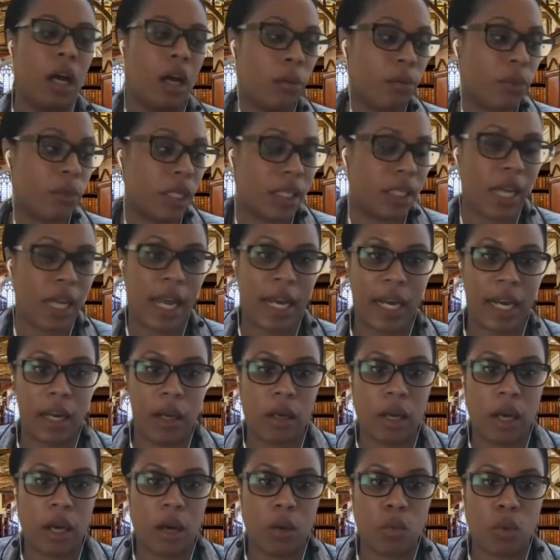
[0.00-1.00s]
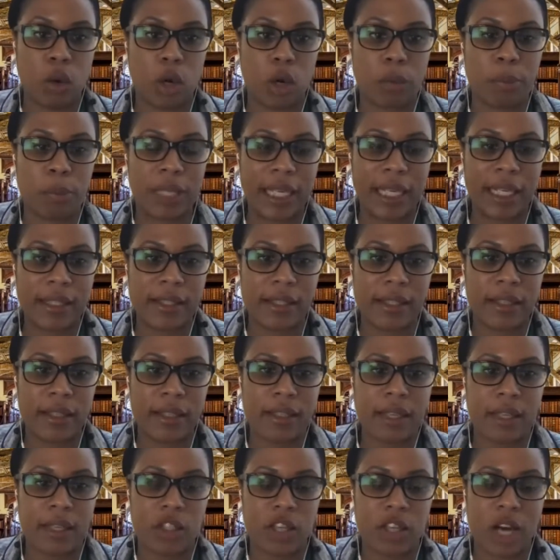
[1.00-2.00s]
designing
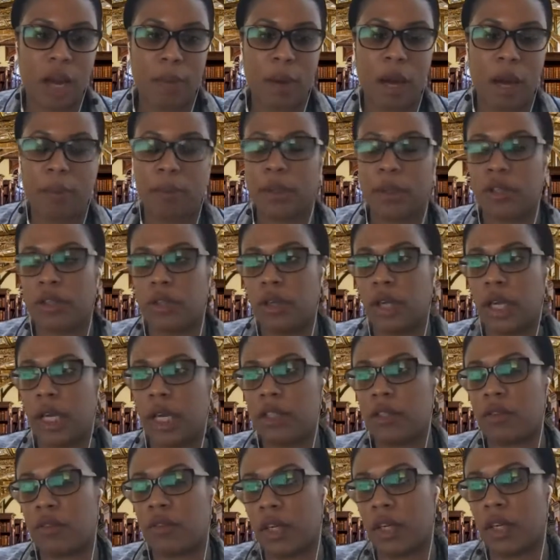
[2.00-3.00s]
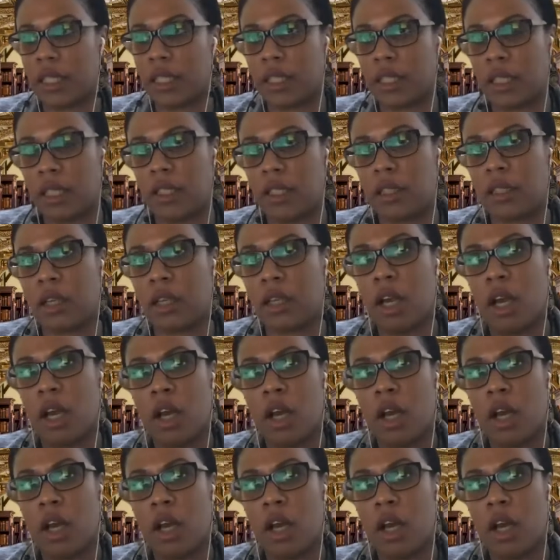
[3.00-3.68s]
workplaces and job opportunities, for instance.